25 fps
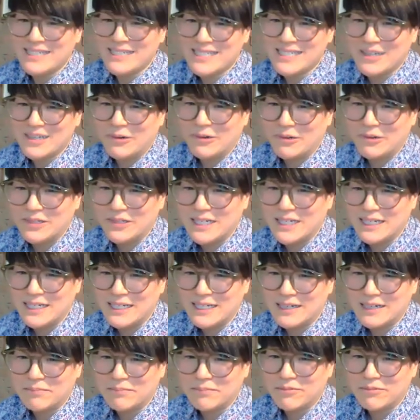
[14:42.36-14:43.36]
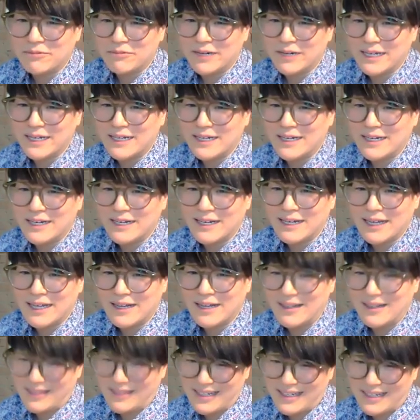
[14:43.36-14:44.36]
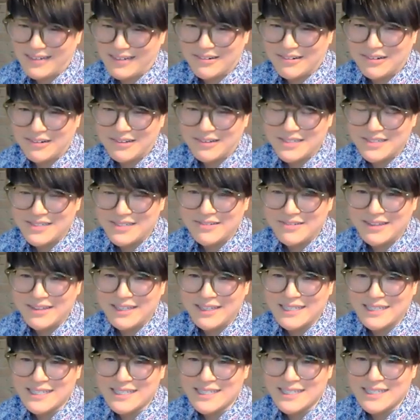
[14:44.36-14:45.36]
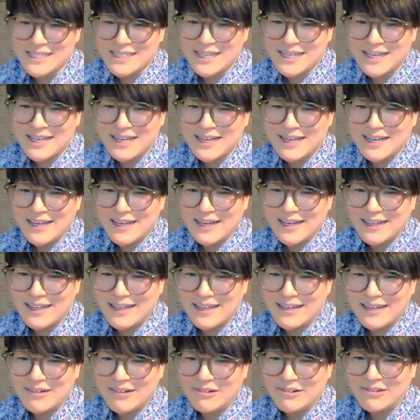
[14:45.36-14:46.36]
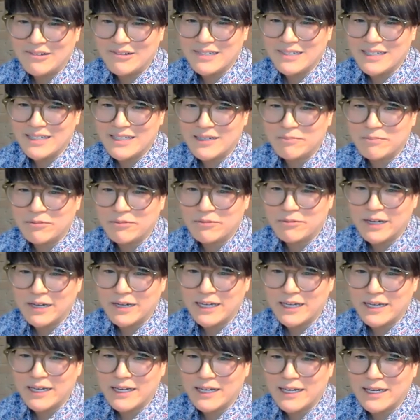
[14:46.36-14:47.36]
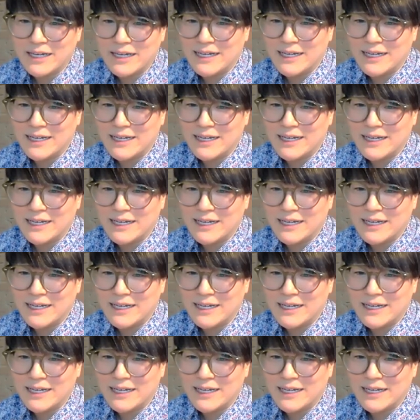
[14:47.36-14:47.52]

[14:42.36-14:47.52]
holding it upright, like, or I'll do this and then hold it upright. And